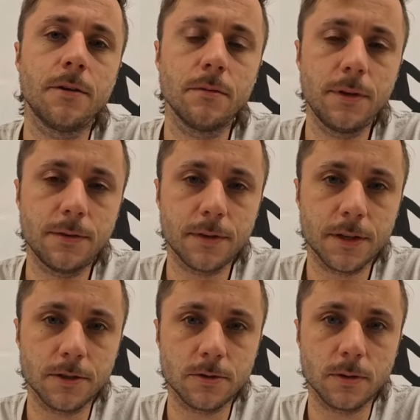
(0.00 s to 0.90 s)
3
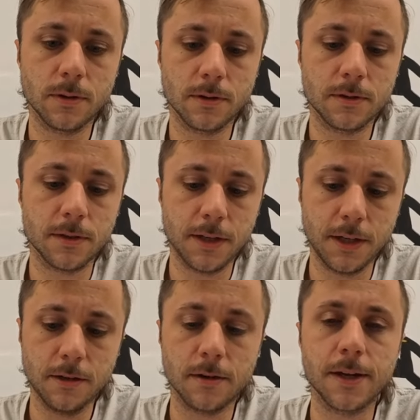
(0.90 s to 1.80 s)
different controllers
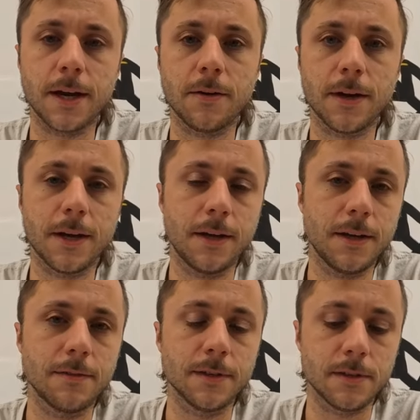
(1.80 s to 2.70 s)
in your account at any
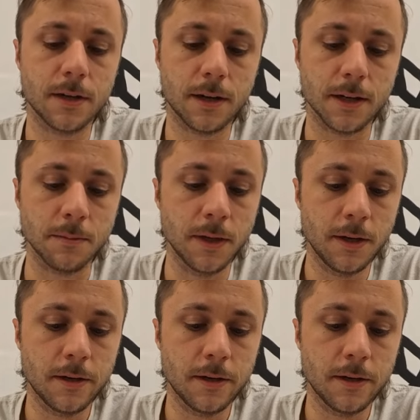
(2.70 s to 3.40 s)
given time.